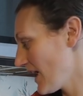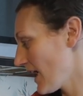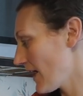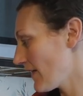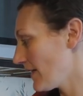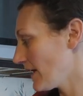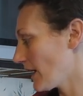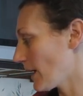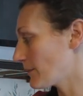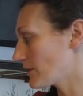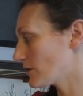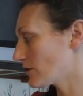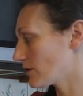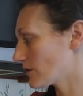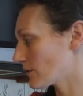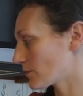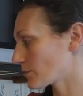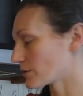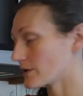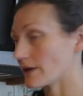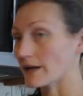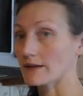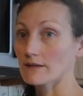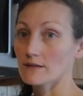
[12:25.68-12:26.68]
And then I'm going to do
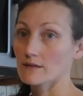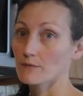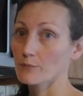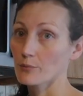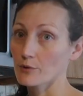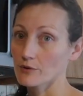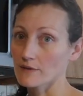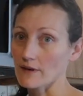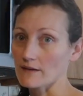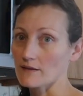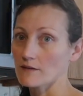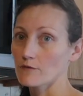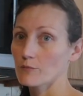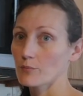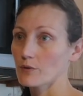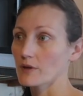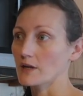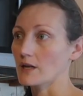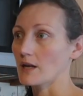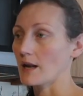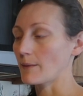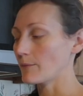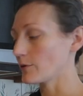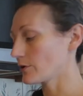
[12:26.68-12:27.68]
the protect, protective
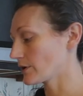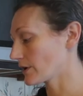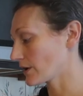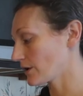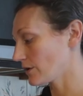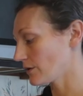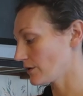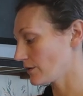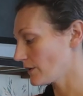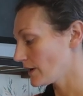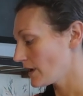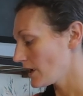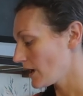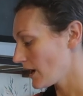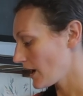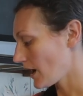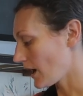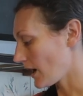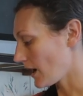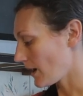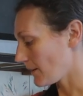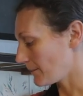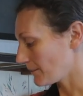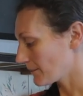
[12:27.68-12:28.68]
blend, and I'm only going to do
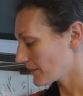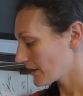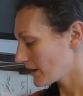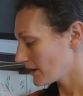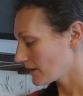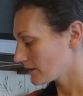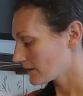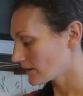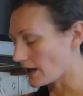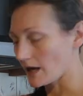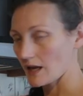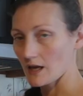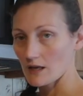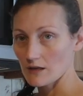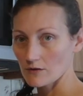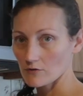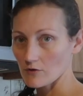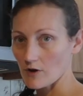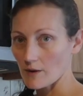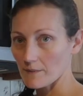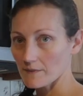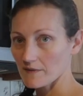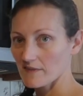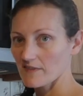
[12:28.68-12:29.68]
um,
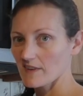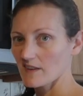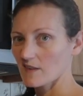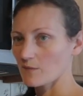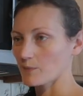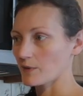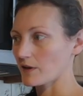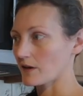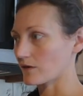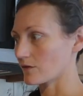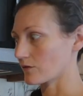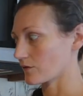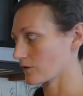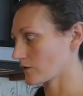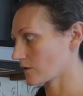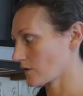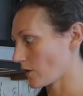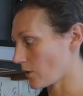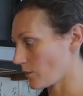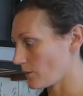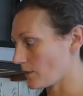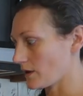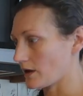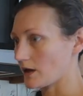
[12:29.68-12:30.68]
ten drops of this because there's
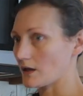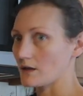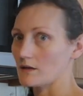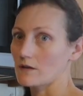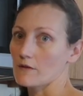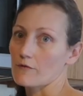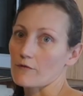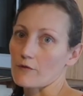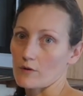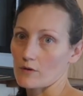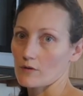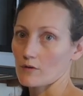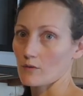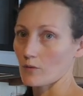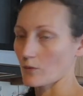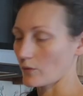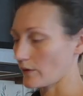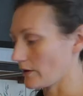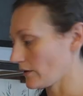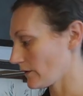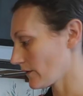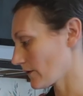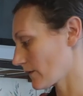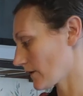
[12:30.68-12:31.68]
so many different
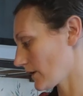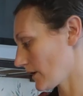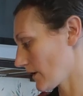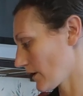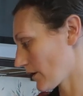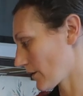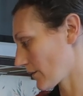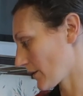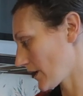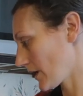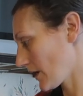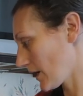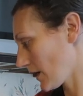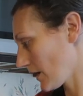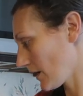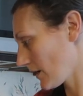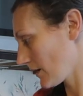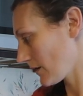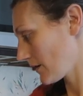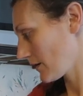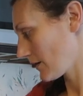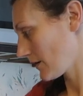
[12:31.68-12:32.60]
oils in it already.